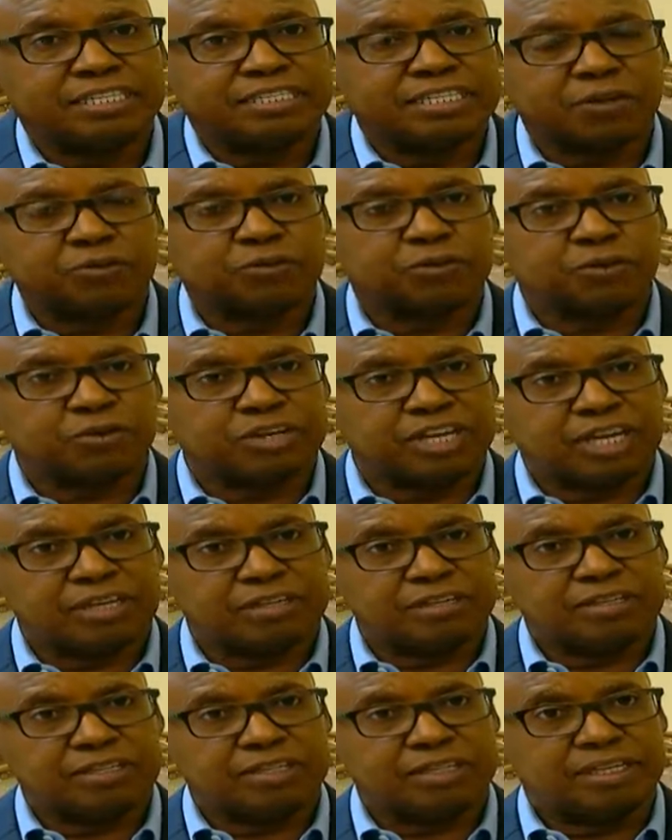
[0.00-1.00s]
in South
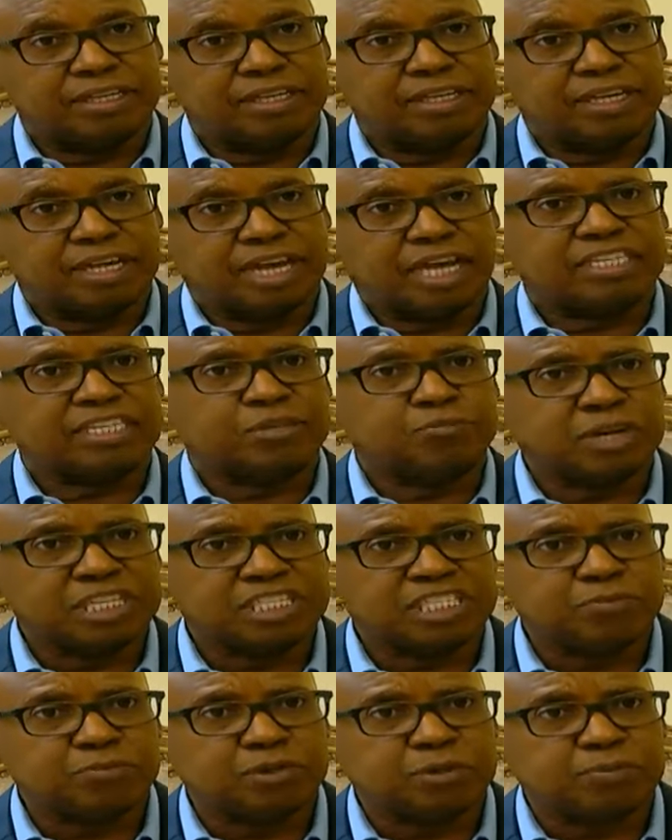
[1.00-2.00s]
Korea at a
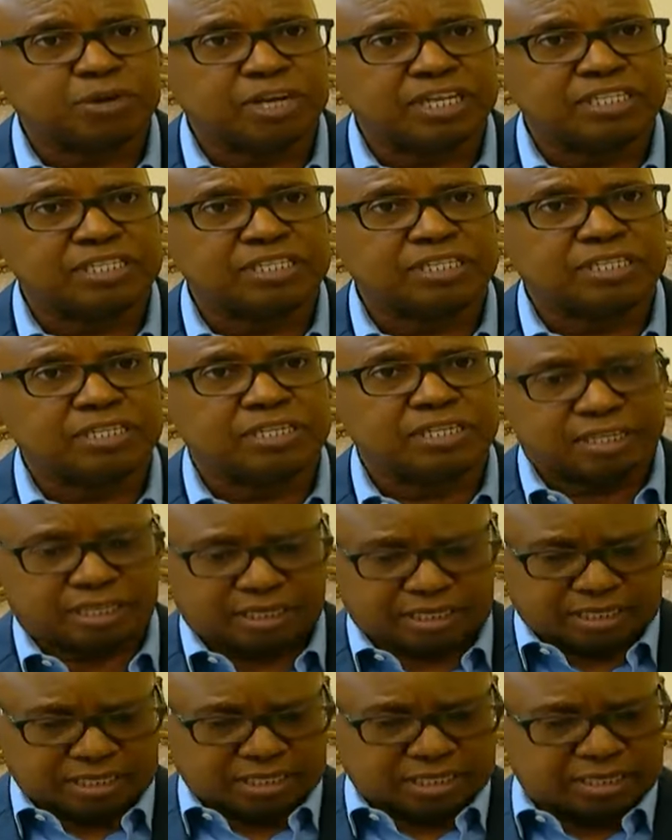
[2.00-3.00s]
much cheaper price,
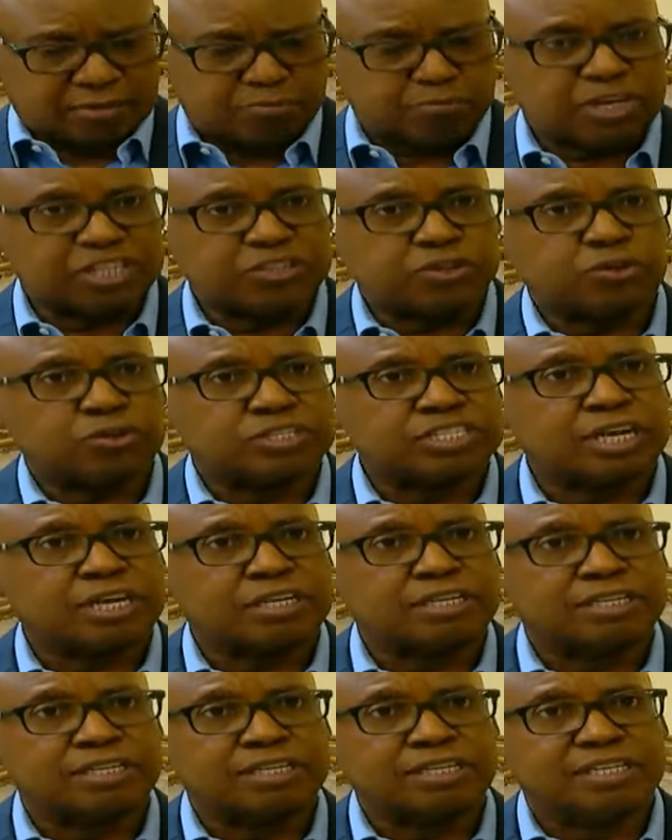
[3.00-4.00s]
much
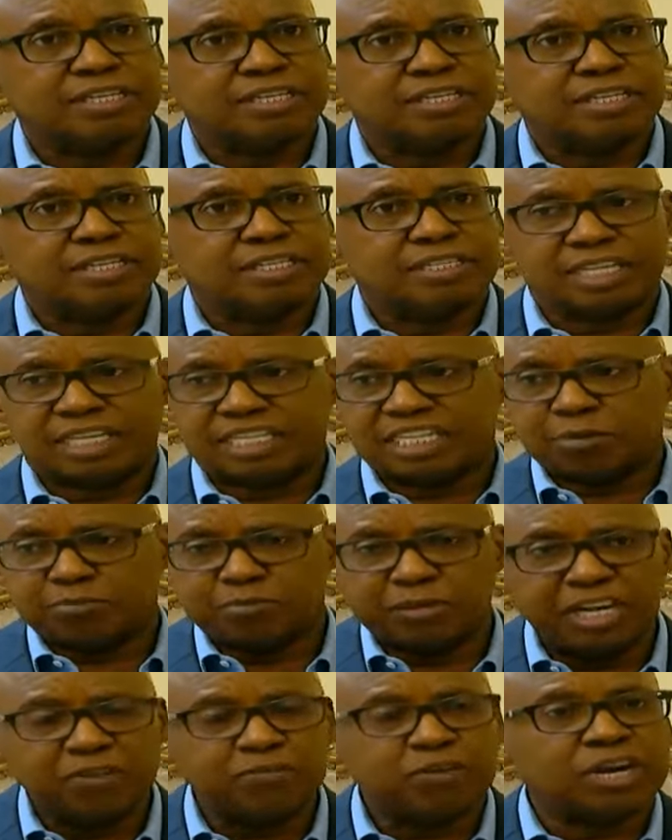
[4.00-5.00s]
shorter. Set
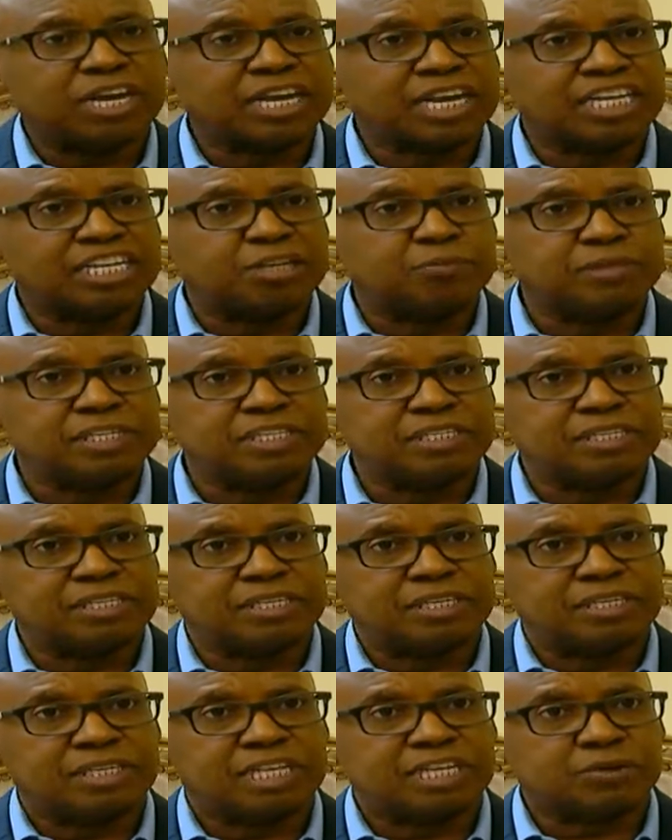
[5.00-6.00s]
up naval
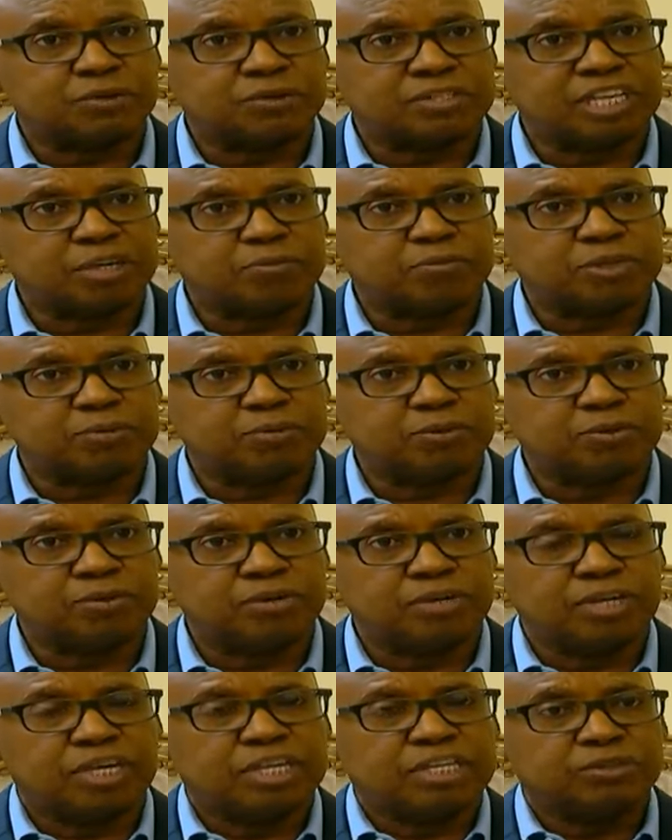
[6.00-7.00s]
academies that taught their
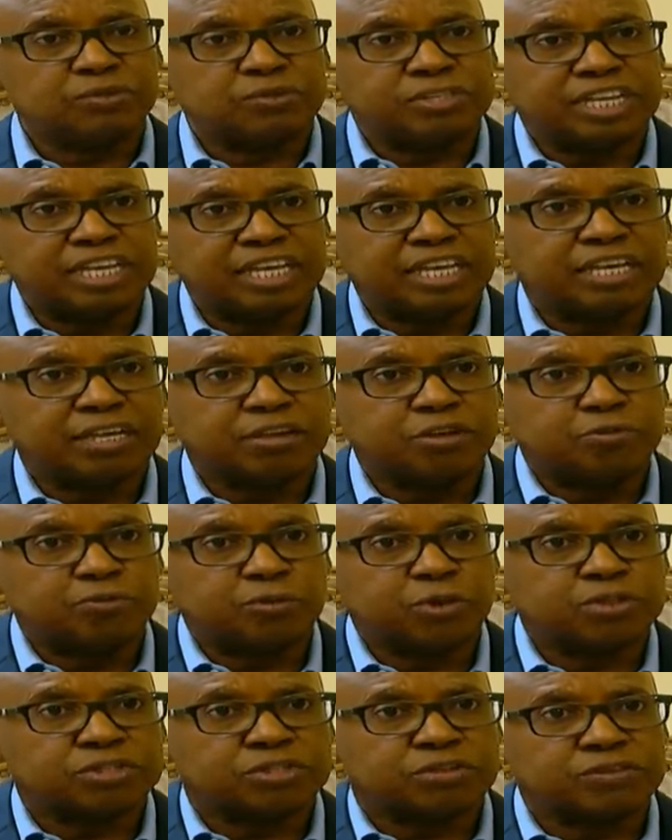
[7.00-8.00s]
people. Today,
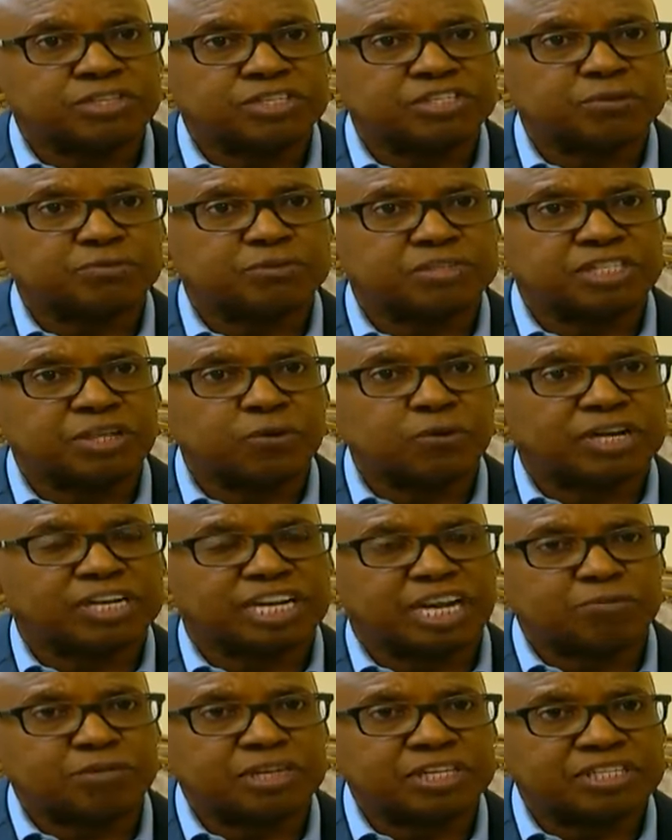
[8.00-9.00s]
most of the ships in the
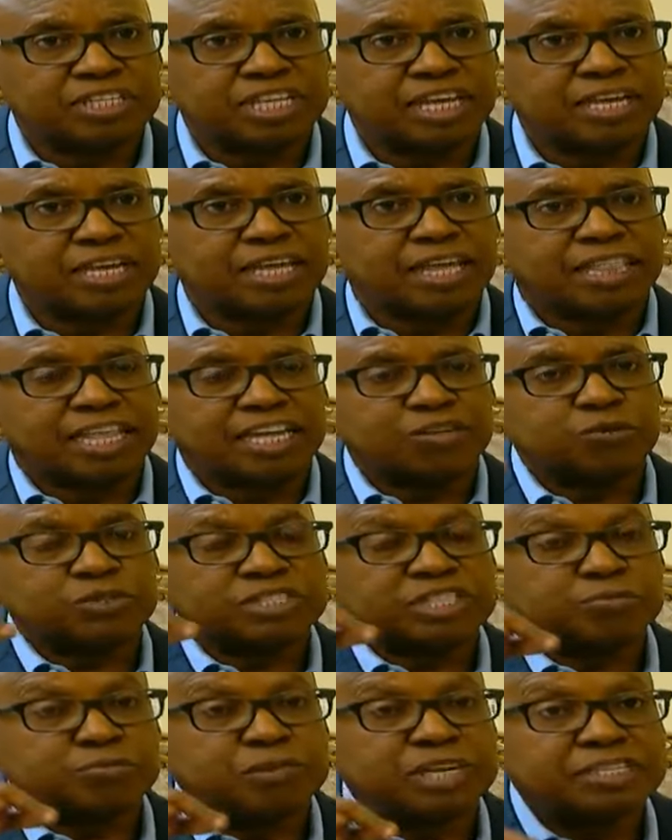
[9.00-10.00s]
world are built there.
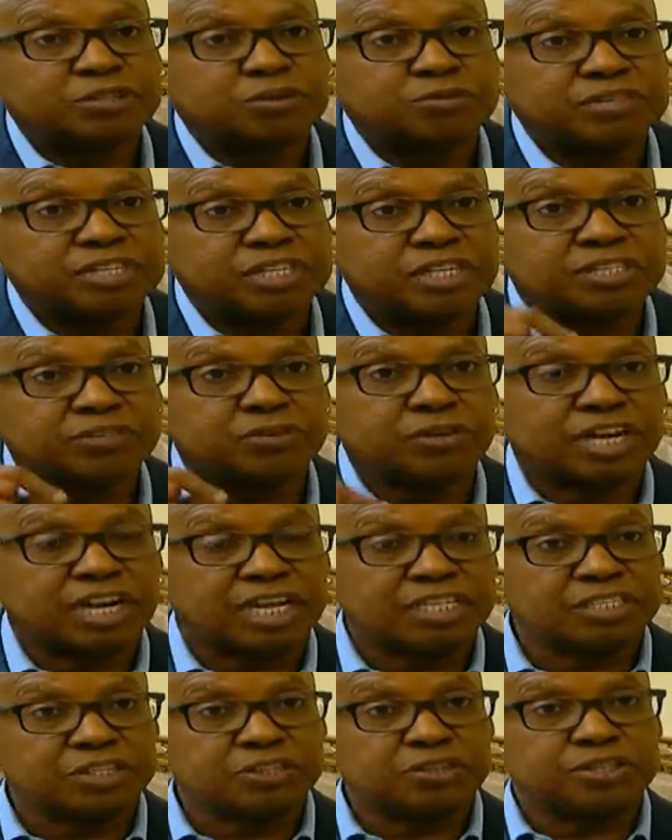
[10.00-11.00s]
That was the base of
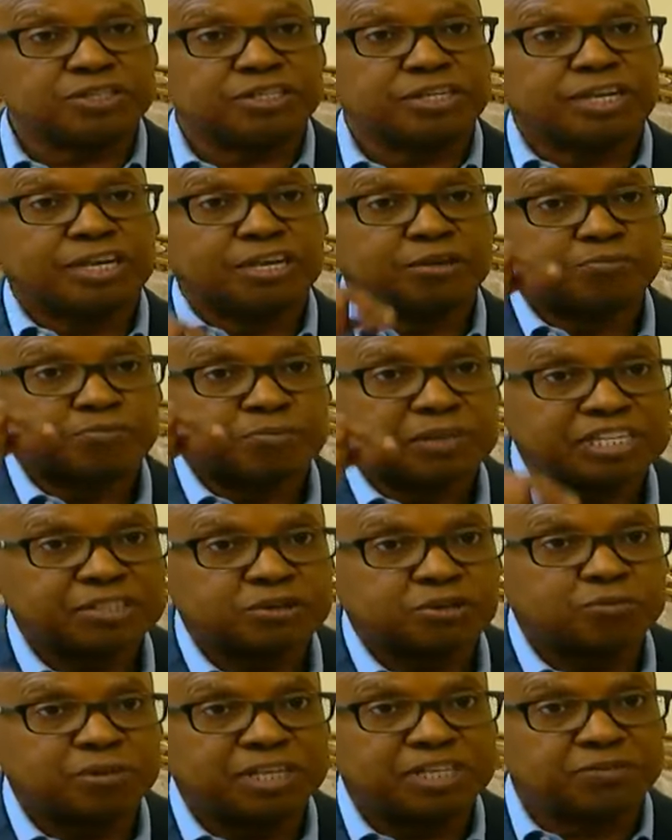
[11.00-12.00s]
industrialization,
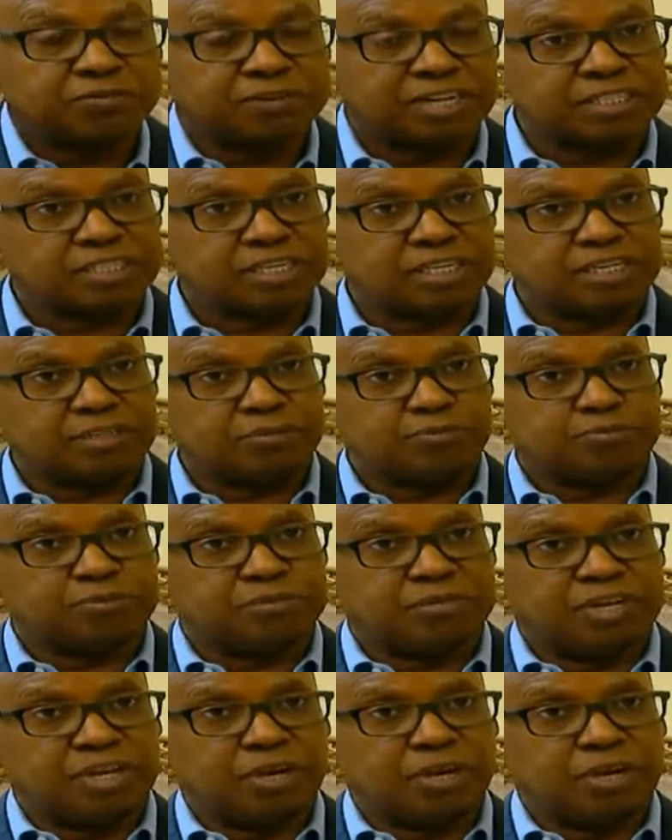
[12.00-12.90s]
base of manufacturing.